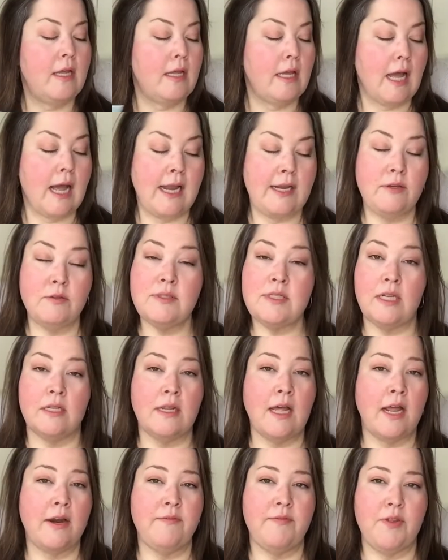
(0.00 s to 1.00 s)
I used a
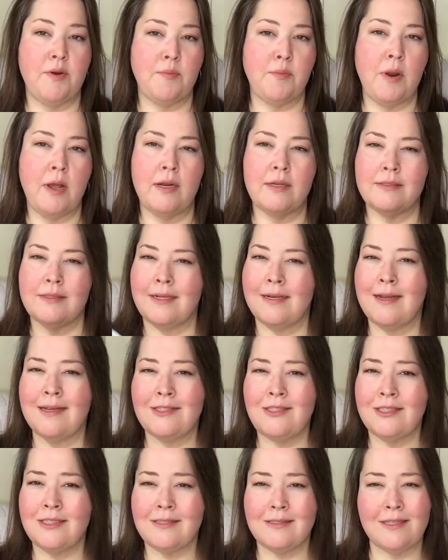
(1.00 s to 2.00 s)
lot of their products and I
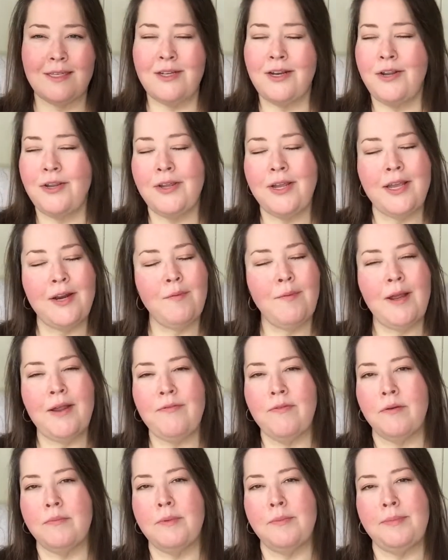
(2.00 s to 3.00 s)
just, you know, you get away
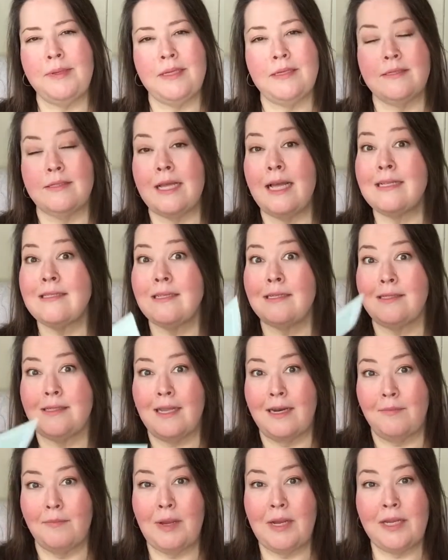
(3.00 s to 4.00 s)
from it because as I said
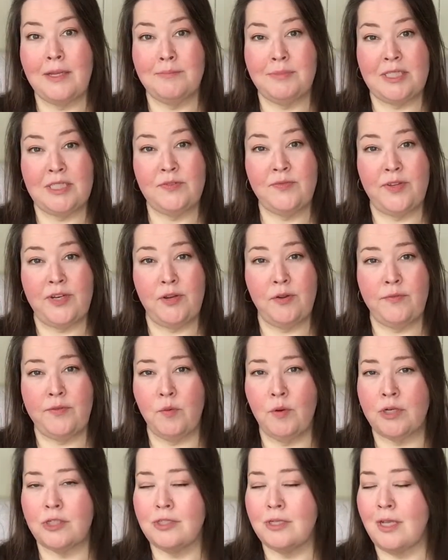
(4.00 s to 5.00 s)
in my empties video, if you
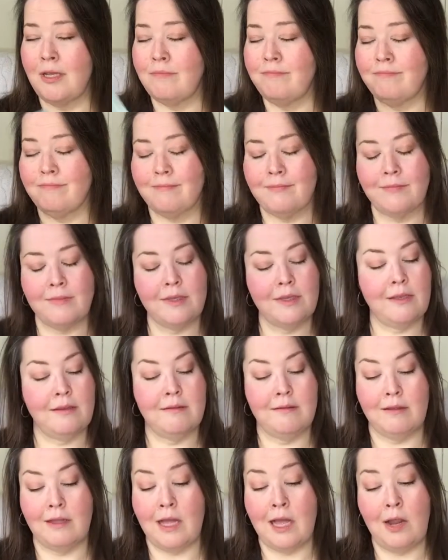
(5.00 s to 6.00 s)
watch that,
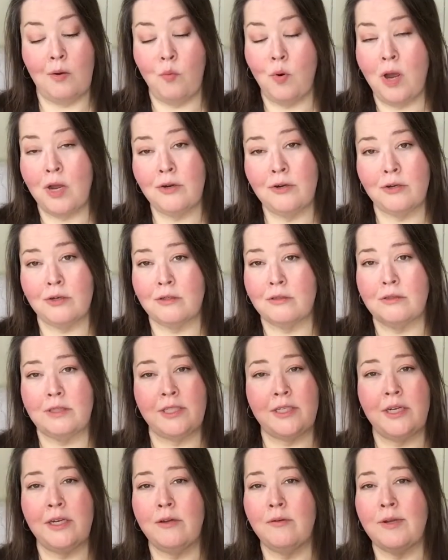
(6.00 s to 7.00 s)
I wander,
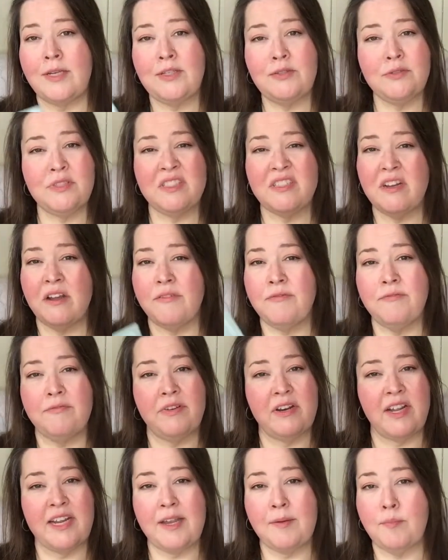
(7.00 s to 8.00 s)
you know, I use stuff
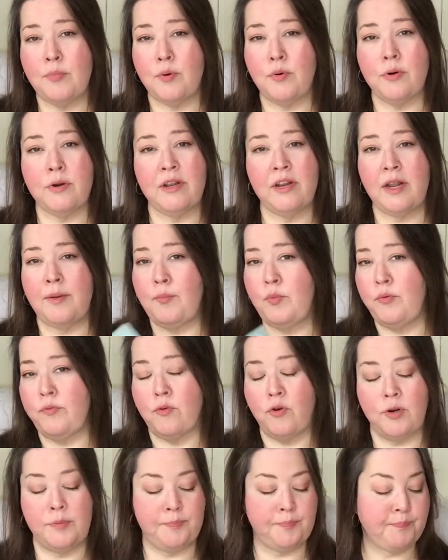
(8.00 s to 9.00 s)
and I get bored and I move
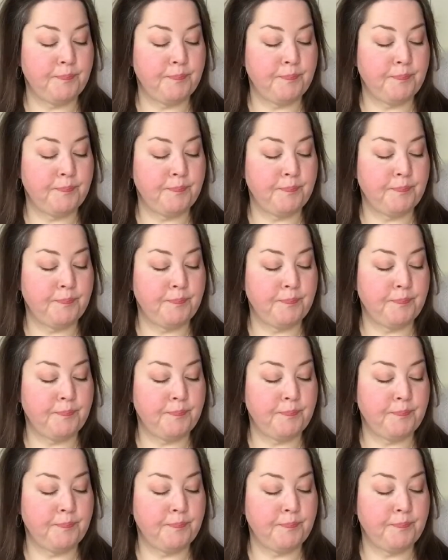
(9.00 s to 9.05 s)
on.